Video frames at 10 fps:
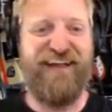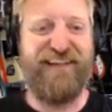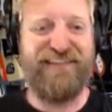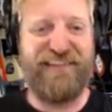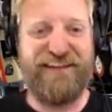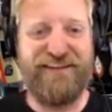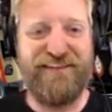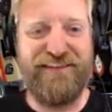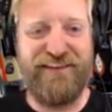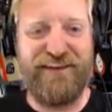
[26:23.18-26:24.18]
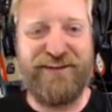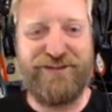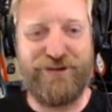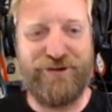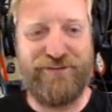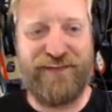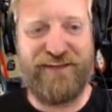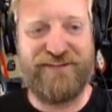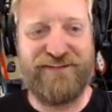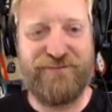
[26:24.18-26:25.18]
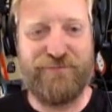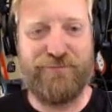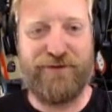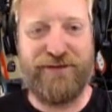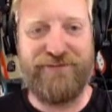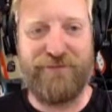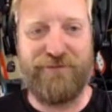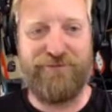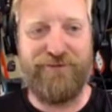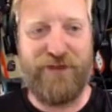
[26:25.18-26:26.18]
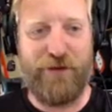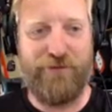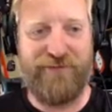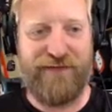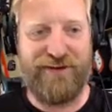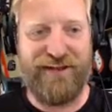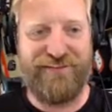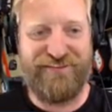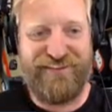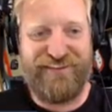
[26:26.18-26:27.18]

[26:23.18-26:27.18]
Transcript: Yeah. Like the insurance agent brings up this video as evidence.